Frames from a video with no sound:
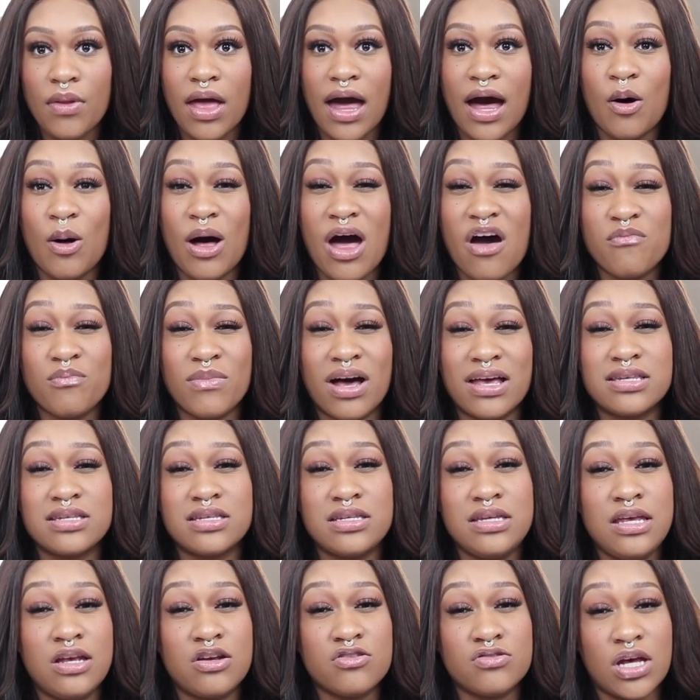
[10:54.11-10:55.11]
I'll have my
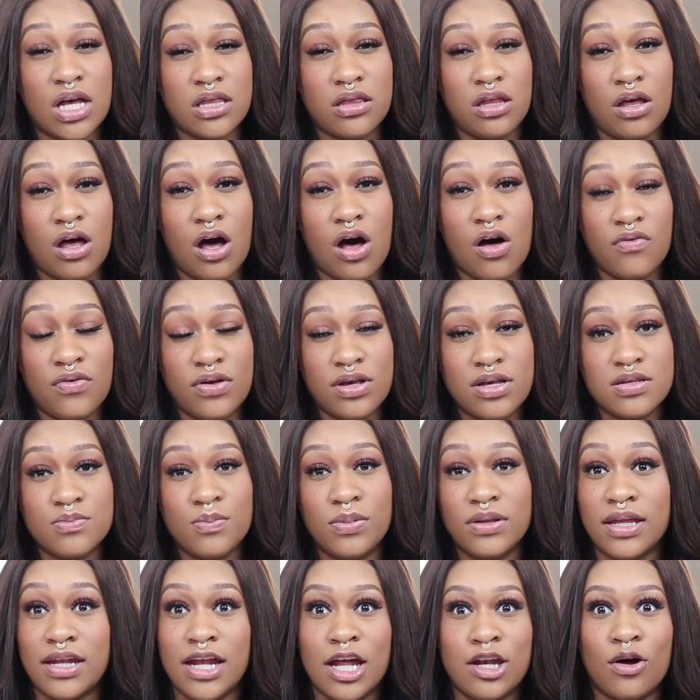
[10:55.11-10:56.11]
sneakers at the office,
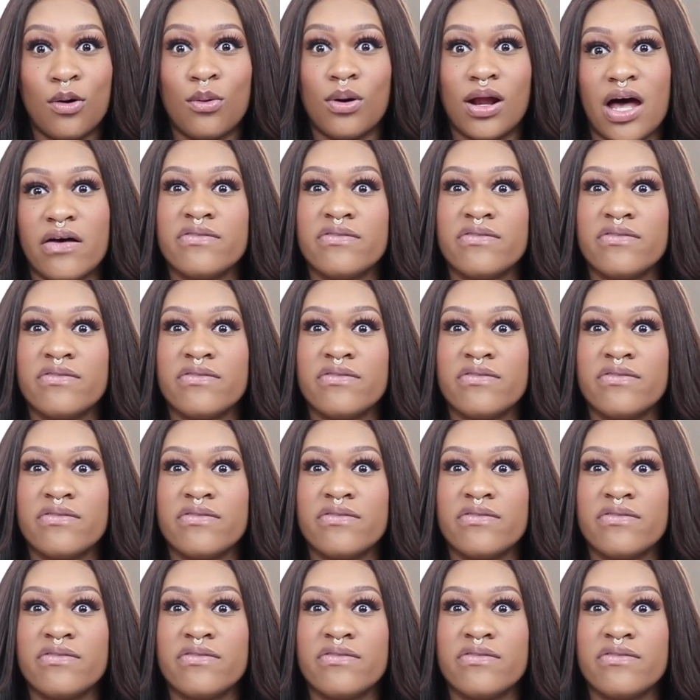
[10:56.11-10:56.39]
but then I don't